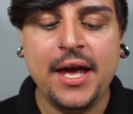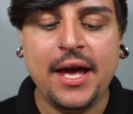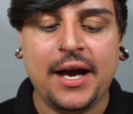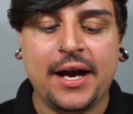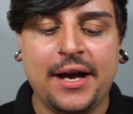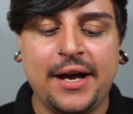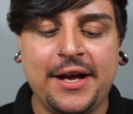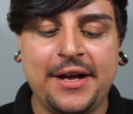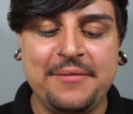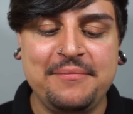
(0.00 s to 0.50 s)

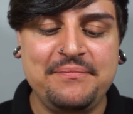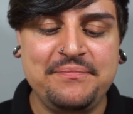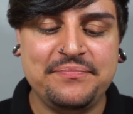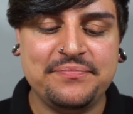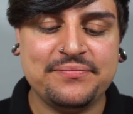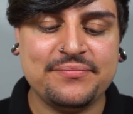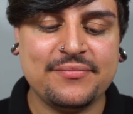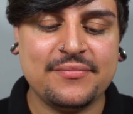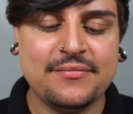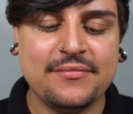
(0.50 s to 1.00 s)
I'm
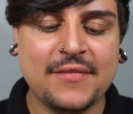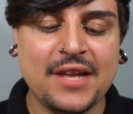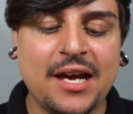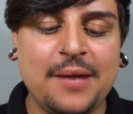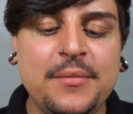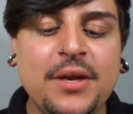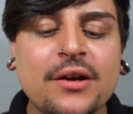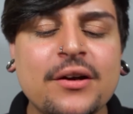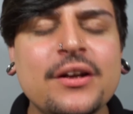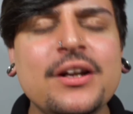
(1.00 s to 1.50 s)

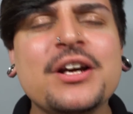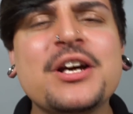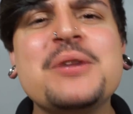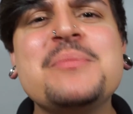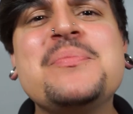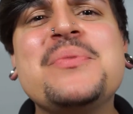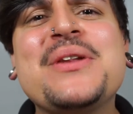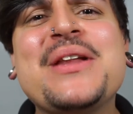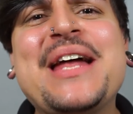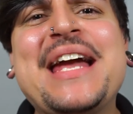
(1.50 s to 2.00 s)
not going to
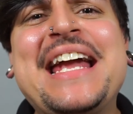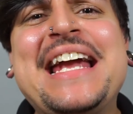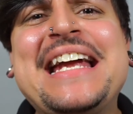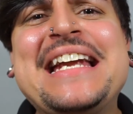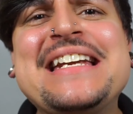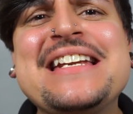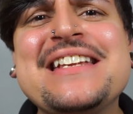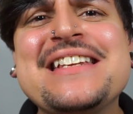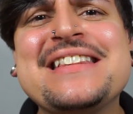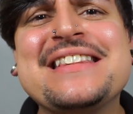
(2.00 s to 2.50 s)

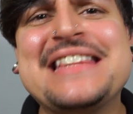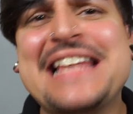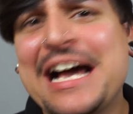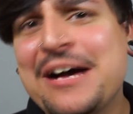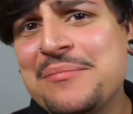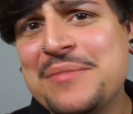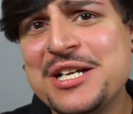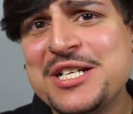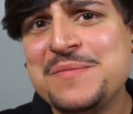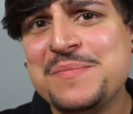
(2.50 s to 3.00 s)
complain
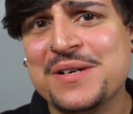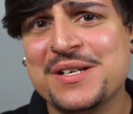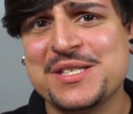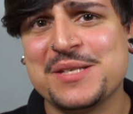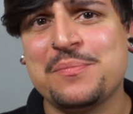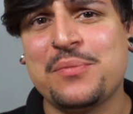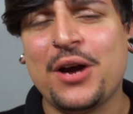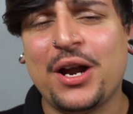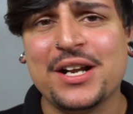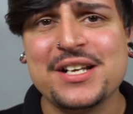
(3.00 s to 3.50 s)
that much because
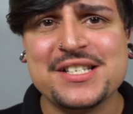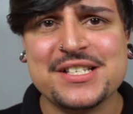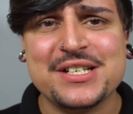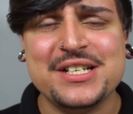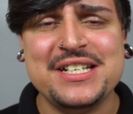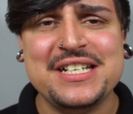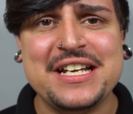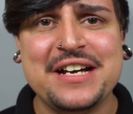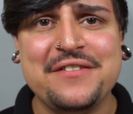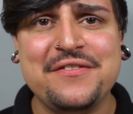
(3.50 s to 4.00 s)
the product's
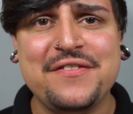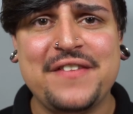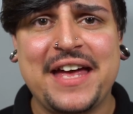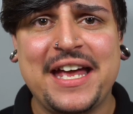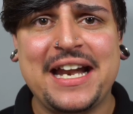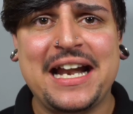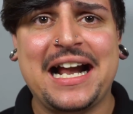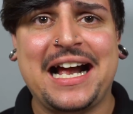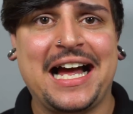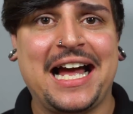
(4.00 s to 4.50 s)
good enough
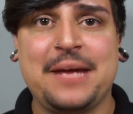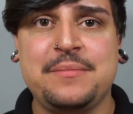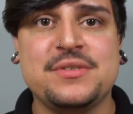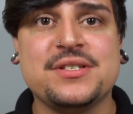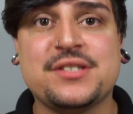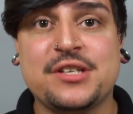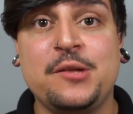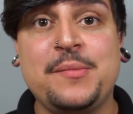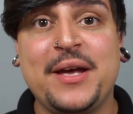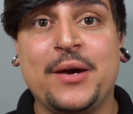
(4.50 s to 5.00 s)
that I'm
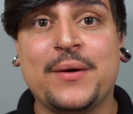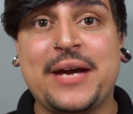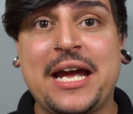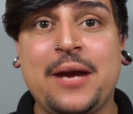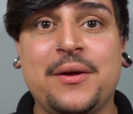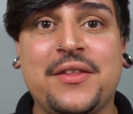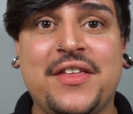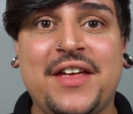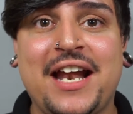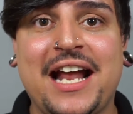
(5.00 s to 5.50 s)
just going to be okay
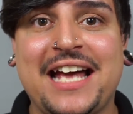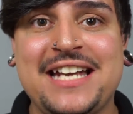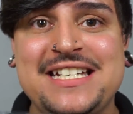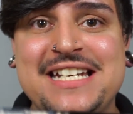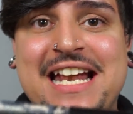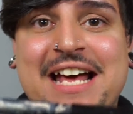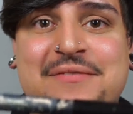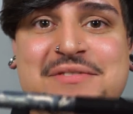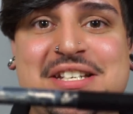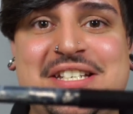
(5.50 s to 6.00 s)
with it. I
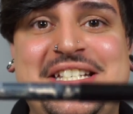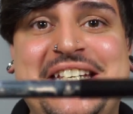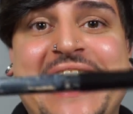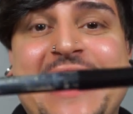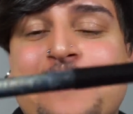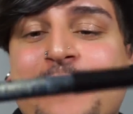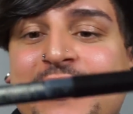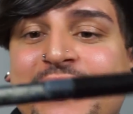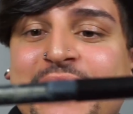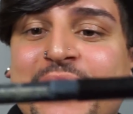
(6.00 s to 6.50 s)
did have to
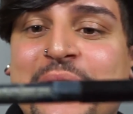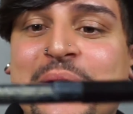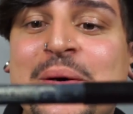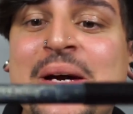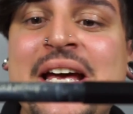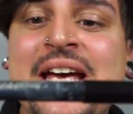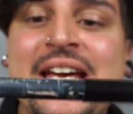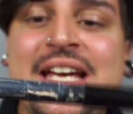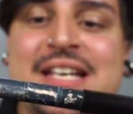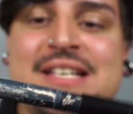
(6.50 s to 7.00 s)
tape it though,
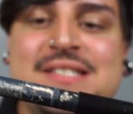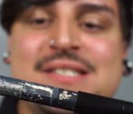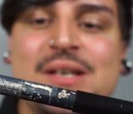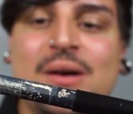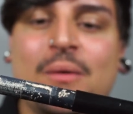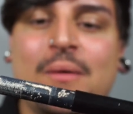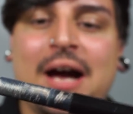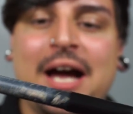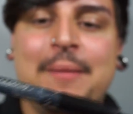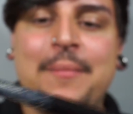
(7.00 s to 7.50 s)

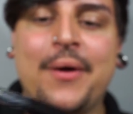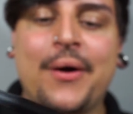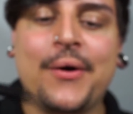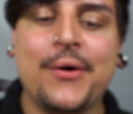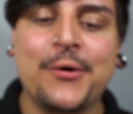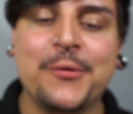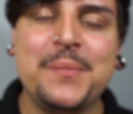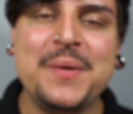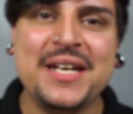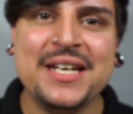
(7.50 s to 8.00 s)
so I'm
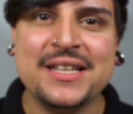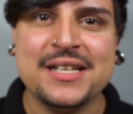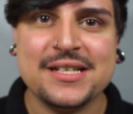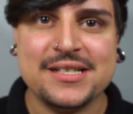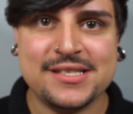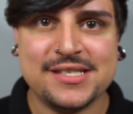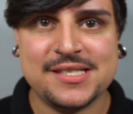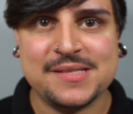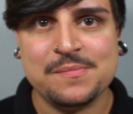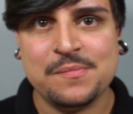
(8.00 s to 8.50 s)
hoping
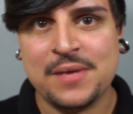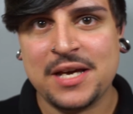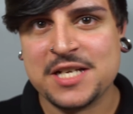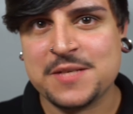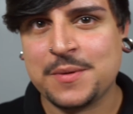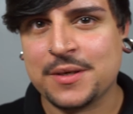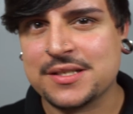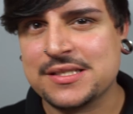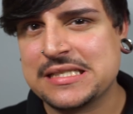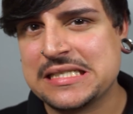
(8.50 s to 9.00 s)
that
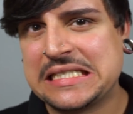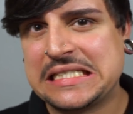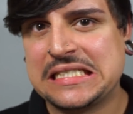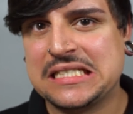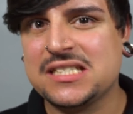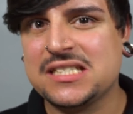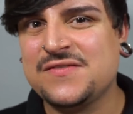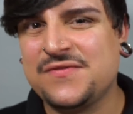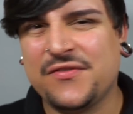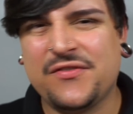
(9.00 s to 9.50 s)
Smashbox
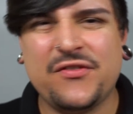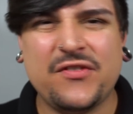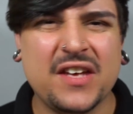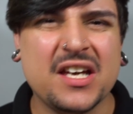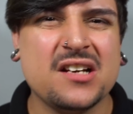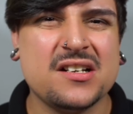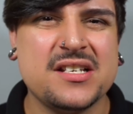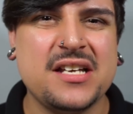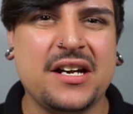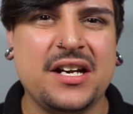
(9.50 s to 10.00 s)

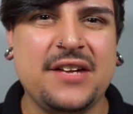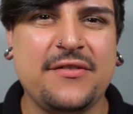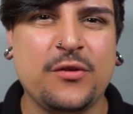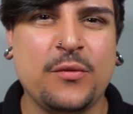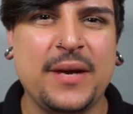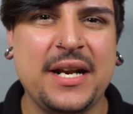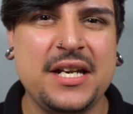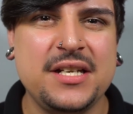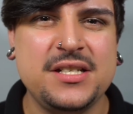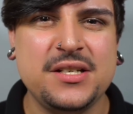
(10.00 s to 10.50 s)
figures out a different
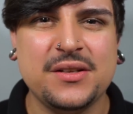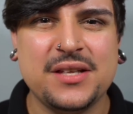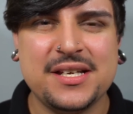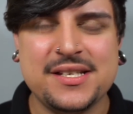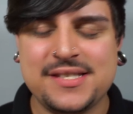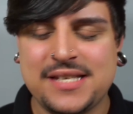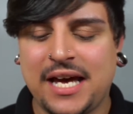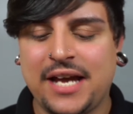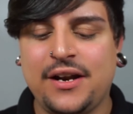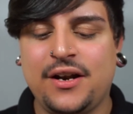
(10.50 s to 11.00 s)
way to do
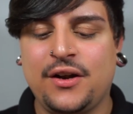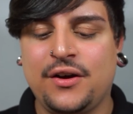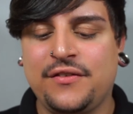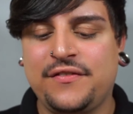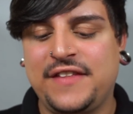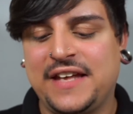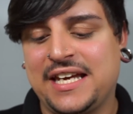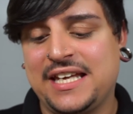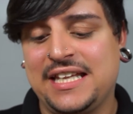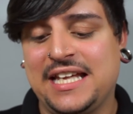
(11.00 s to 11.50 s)
this. I don't know
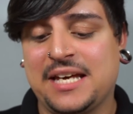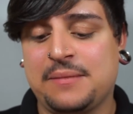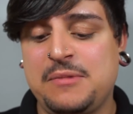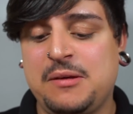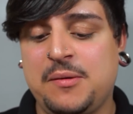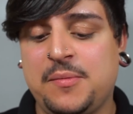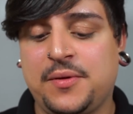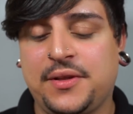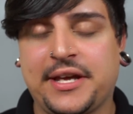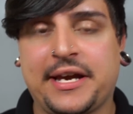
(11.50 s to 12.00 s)
if they can like
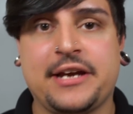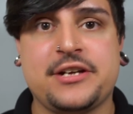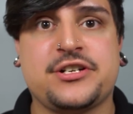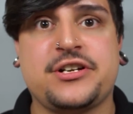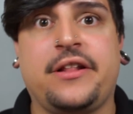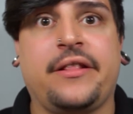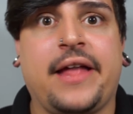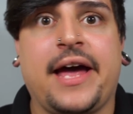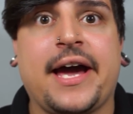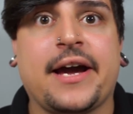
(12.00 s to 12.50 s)
maybe put like a
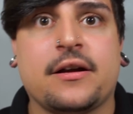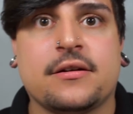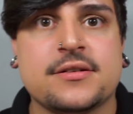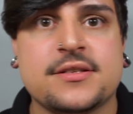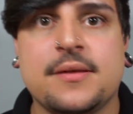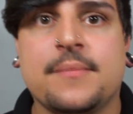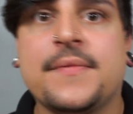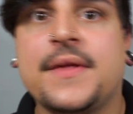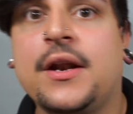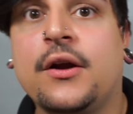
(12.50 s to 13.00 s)
shellac or
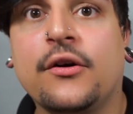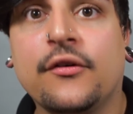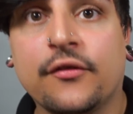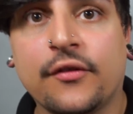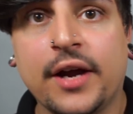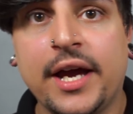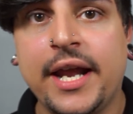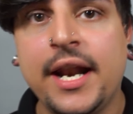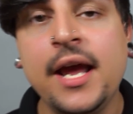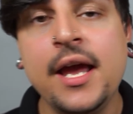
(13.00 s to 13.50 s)
something
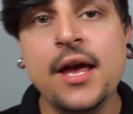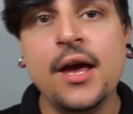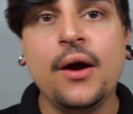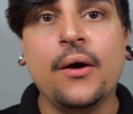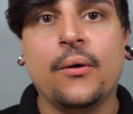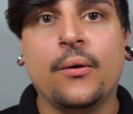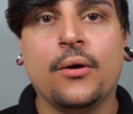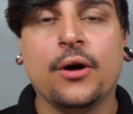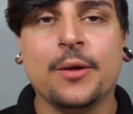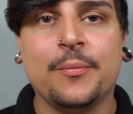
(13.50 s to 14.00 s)
over it,
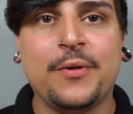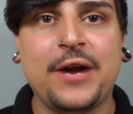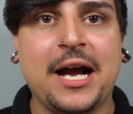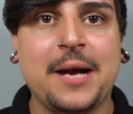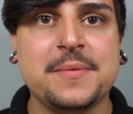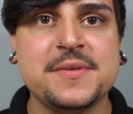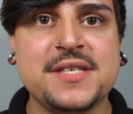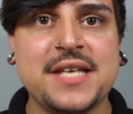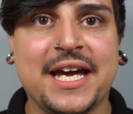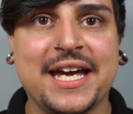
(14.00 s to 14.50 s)
or
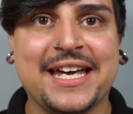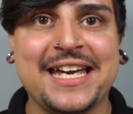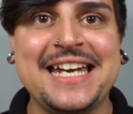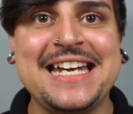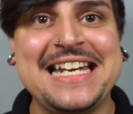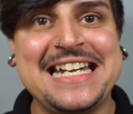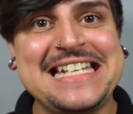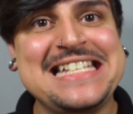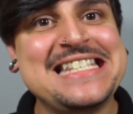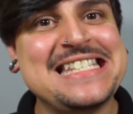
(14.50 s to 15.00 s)
perhaps like
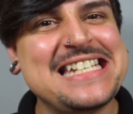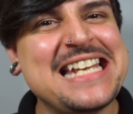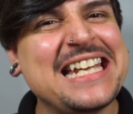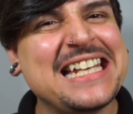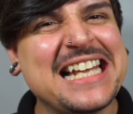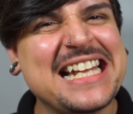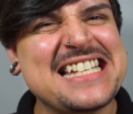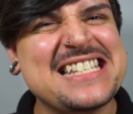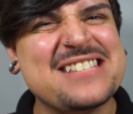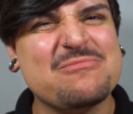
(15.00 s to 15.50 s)

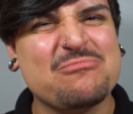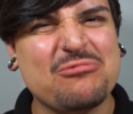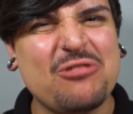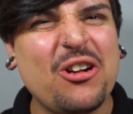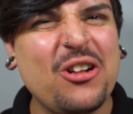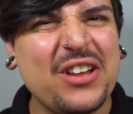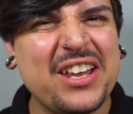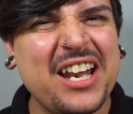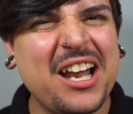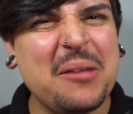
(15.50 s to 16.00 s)
instead let's
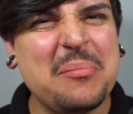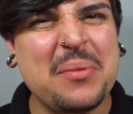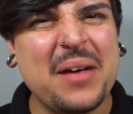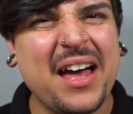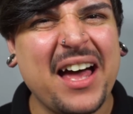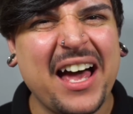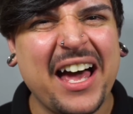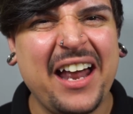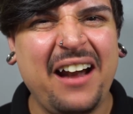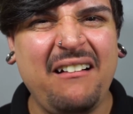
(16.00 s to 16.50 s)
roll it up.
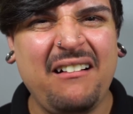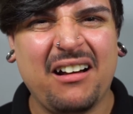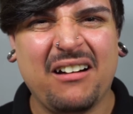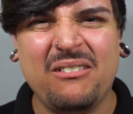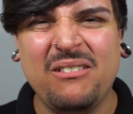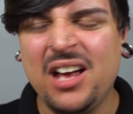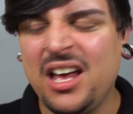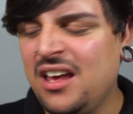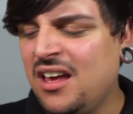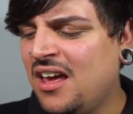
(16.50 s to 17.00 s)
I don't
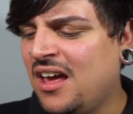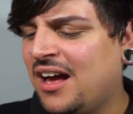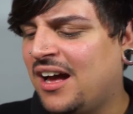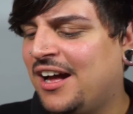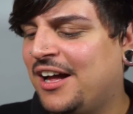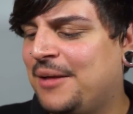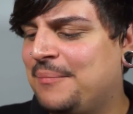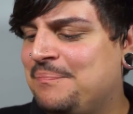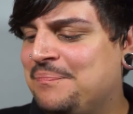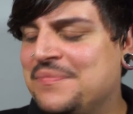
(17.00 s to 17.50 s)
know,
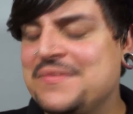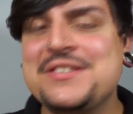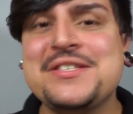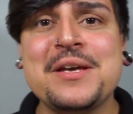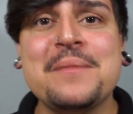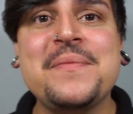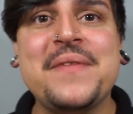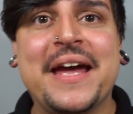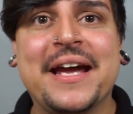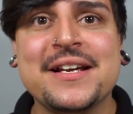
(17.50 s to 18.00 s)

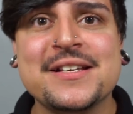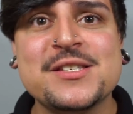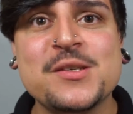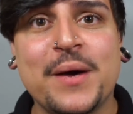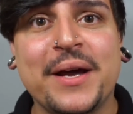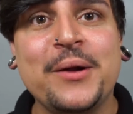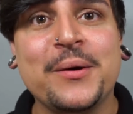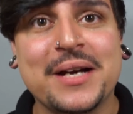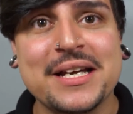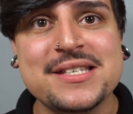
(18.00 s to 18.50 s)
something so
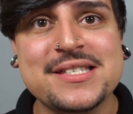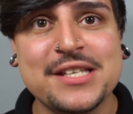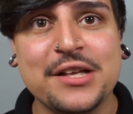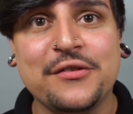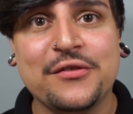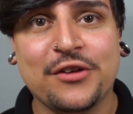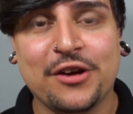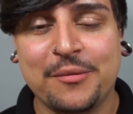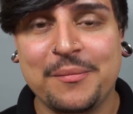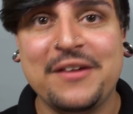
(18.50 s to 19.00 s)
I don't get
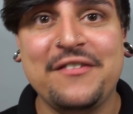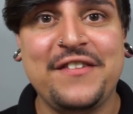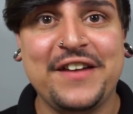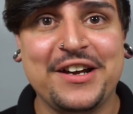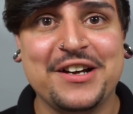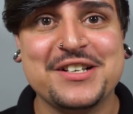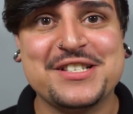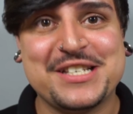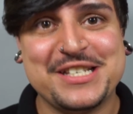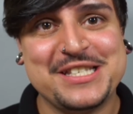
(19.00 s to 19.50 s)
silver on my
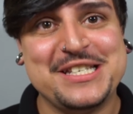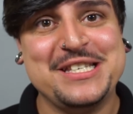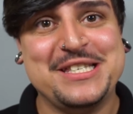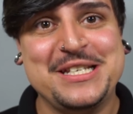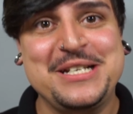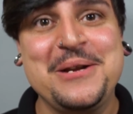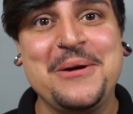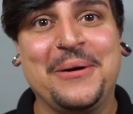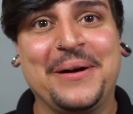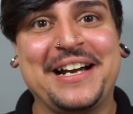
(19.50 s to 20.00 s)
fingers because it's
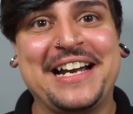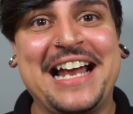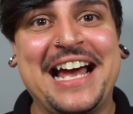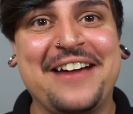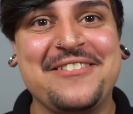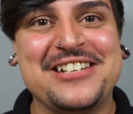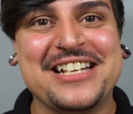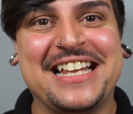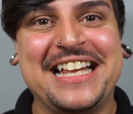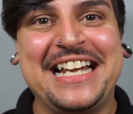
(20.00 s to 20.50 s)
annoying to
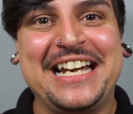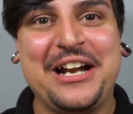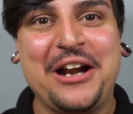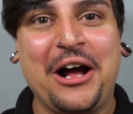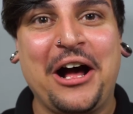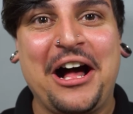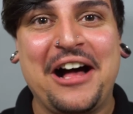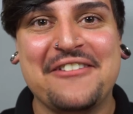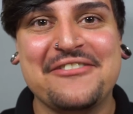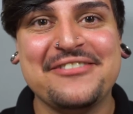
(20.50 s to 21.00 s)
have to clean it
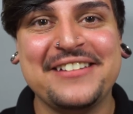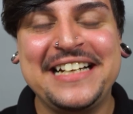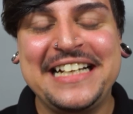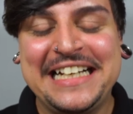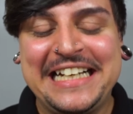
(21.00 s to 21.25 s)
off.